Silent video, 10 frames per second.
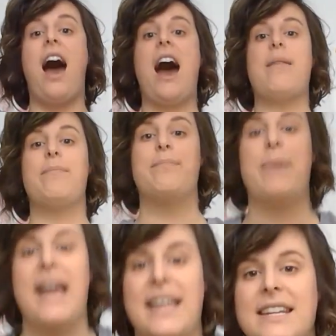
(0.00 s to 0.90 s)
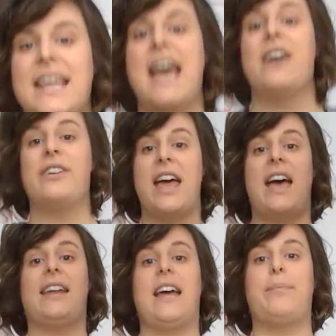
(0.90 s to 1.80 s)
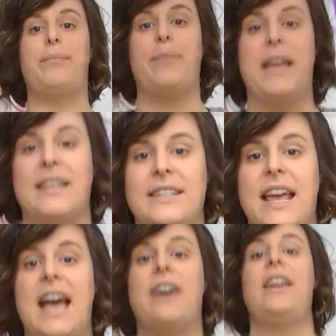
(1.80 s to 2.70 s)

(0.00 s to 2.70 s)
Up and down and up and down